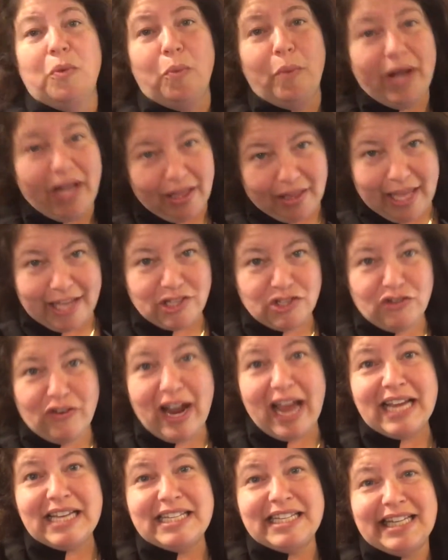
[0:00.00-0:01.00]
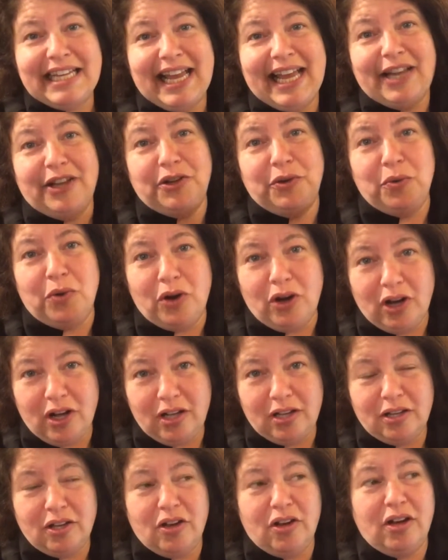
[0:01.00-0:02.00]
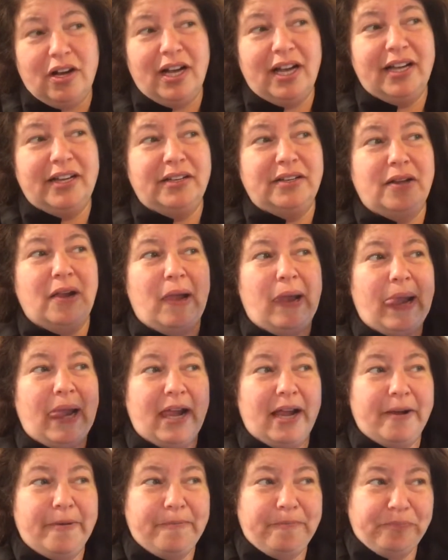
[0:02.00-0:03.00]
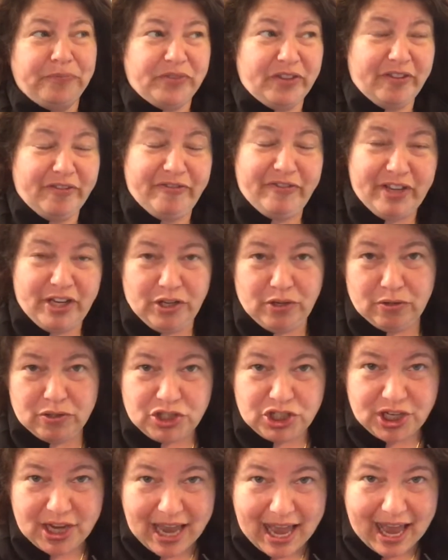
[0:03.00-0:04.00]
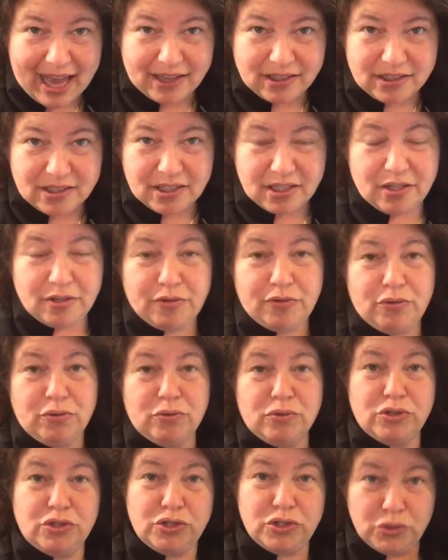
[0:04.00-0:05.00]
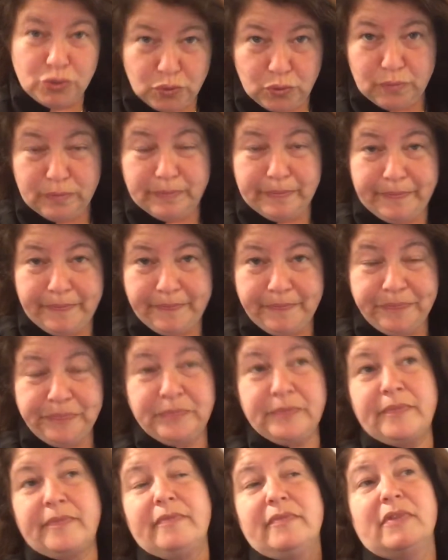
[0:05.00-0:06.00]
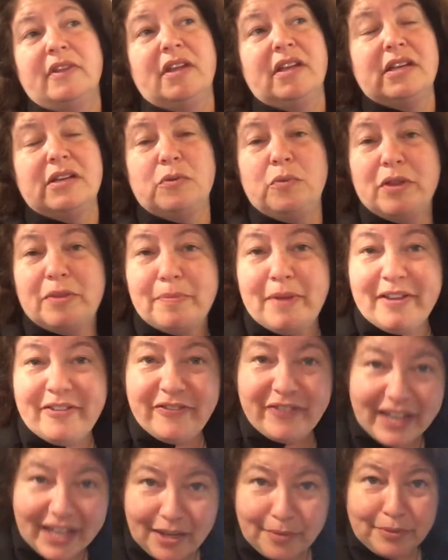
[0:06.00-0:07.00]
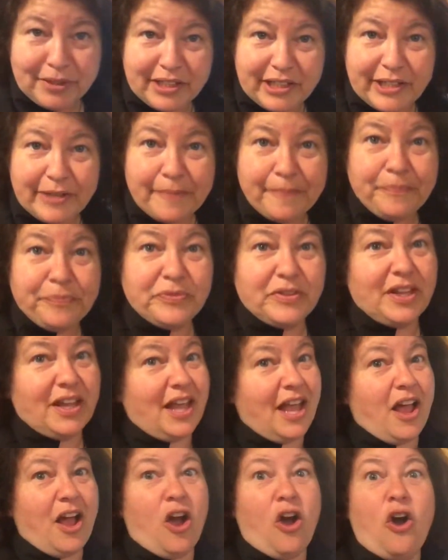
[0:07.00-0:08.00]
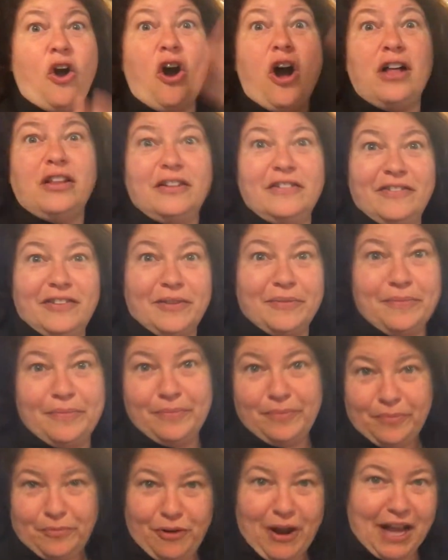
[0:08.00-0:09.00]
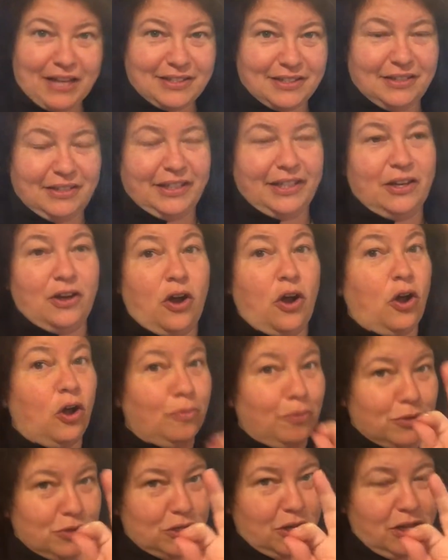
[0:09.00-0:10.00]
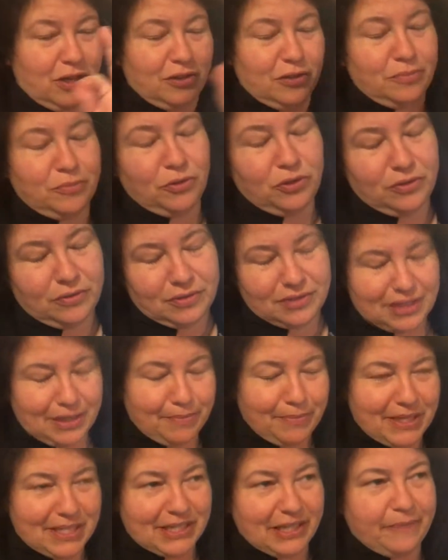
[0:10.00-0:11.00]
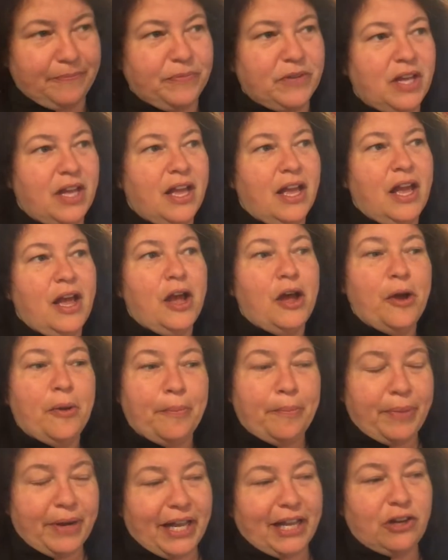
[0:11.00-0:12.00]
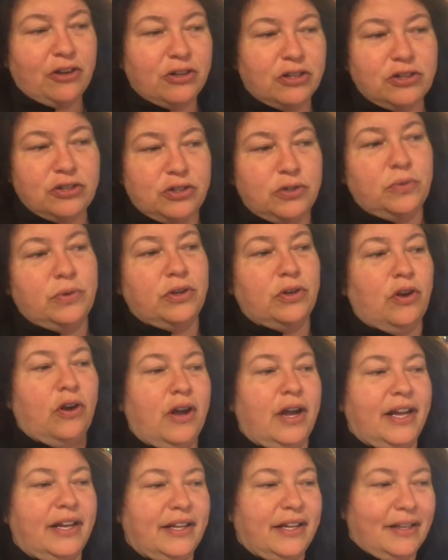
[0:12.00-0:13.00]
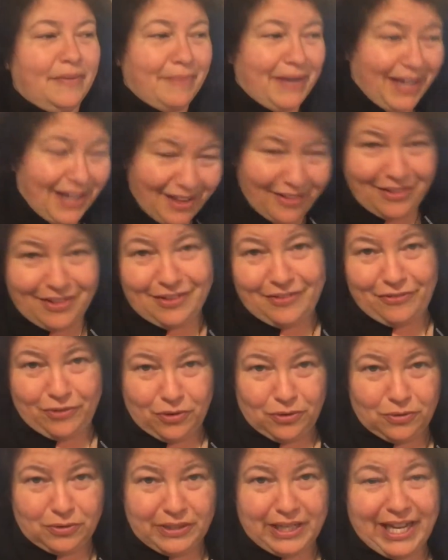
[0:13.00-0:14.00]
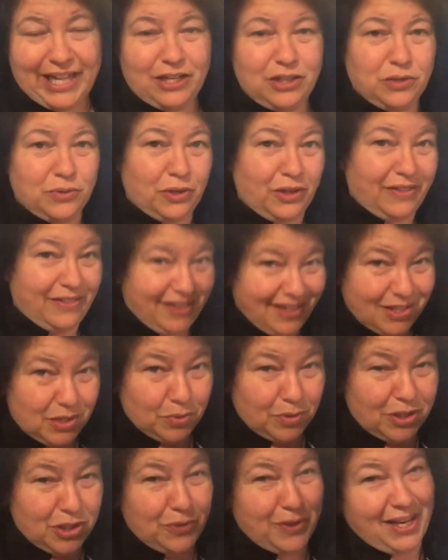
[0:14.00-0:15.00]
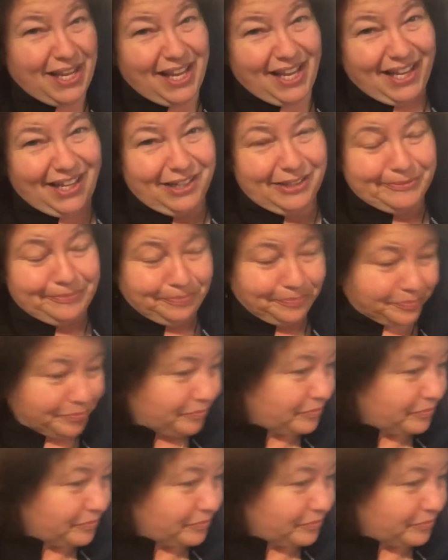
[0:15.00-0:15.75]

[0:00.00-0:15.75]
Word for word: Well, I tried to get you all on the video chat through Zoom with my family, all of them practically, almost all of them, some missing, but I couldn't do it on my other phone. I had to do it on this one, so I had to hang up.